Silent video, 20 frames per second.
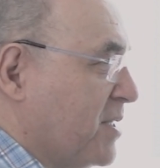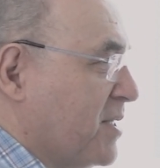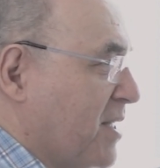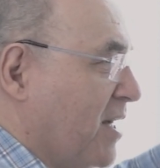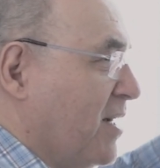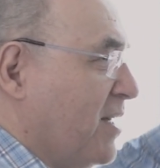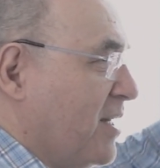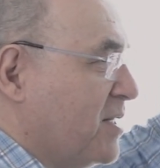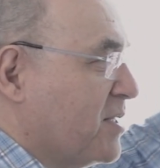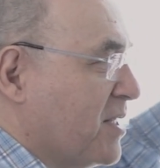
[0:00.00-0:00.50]
Is
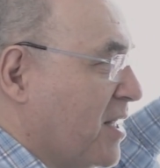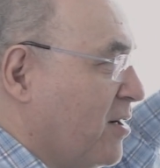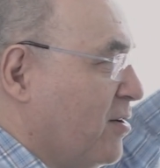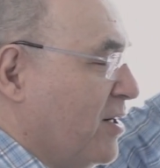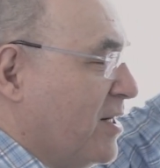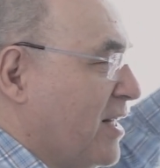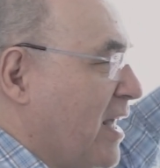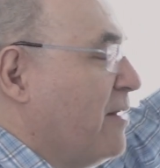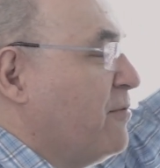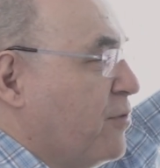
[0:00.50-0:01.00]
there is
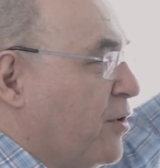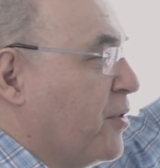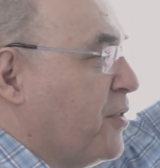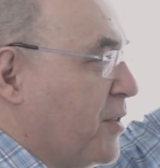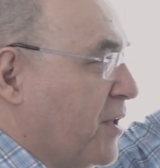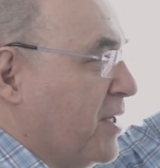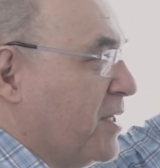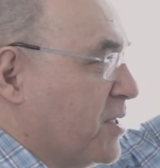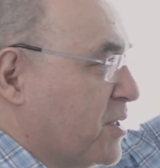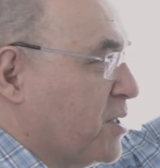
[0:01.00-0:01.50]
there an
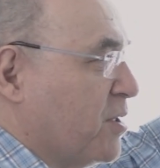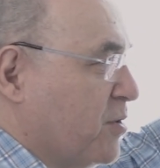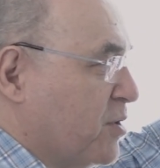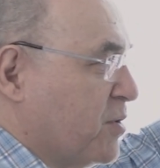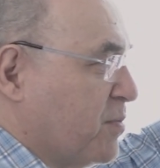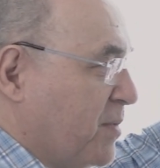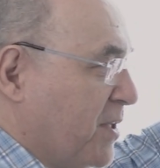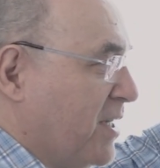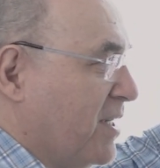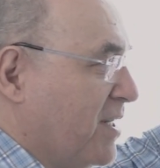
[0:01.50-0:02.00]
everything, so to
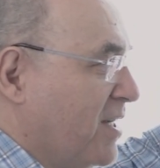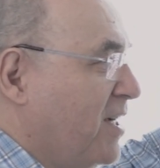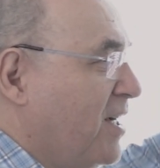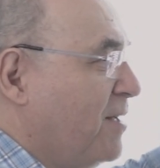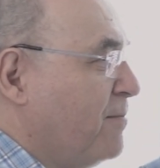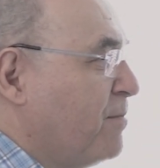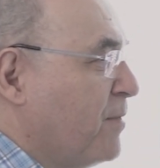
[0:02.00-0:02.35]
speak?